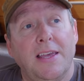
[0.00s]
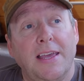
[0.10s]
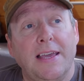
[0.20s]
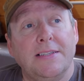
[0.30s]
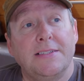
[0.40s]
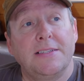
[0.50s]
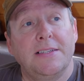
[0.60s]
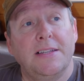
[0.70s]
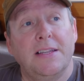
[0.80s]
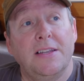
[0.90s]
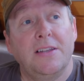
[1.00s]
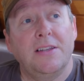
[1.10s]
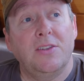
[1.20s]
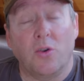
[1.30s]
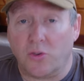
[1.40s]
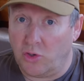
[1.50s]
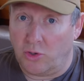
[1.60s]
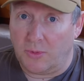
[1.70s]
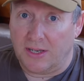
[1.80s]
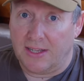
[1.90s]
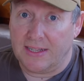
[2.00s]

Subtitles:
is not normal.